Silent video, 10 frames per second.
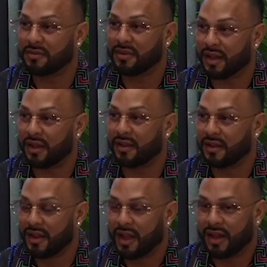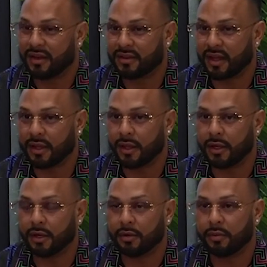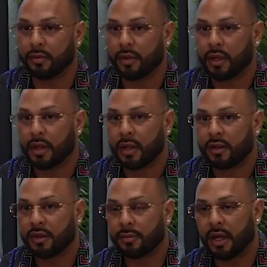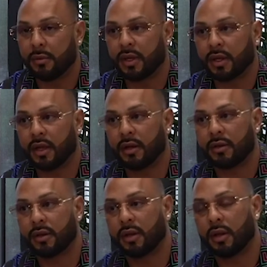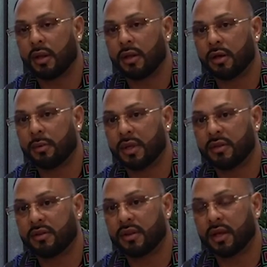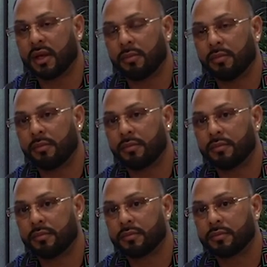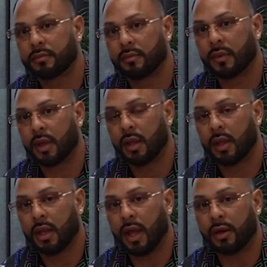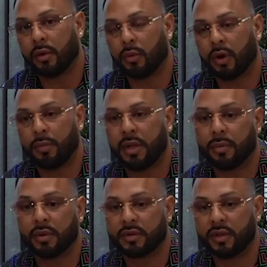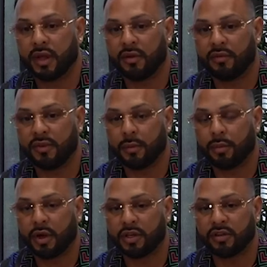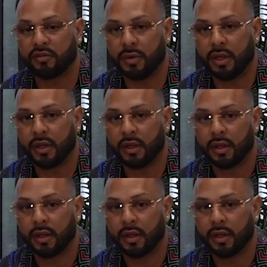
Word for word: Mm. Yeah. And it's like, you know, sometimes I get a little bit, um, I don't want people to have the impression of me.